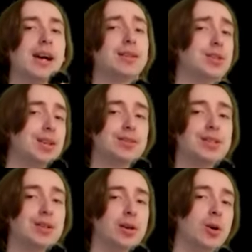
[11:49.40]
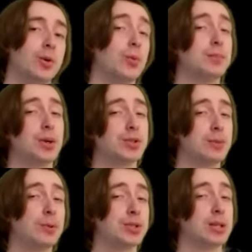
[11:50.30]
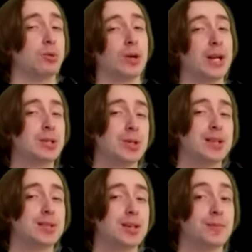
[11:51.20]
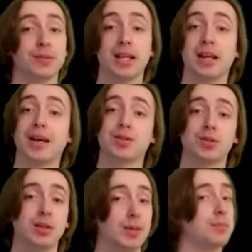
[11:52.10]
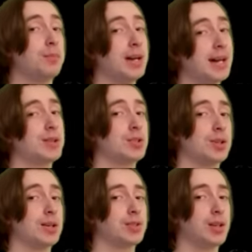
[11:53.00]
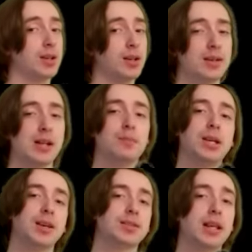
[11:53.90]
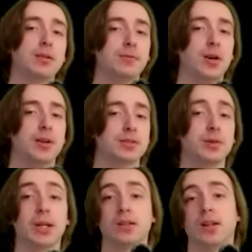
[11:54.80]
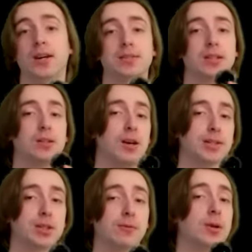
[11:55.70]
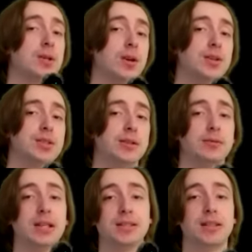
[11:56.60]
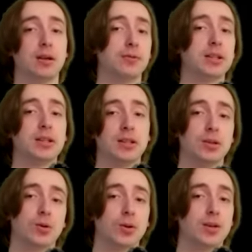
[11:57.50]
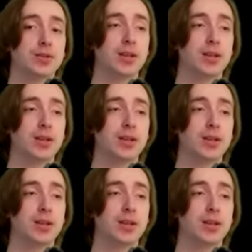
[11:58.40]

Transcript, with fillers: As you can see though, when most people say ray tracing, they actually mean path tracing, and because that involves doing lots and lots of recursive, indefinite integrals,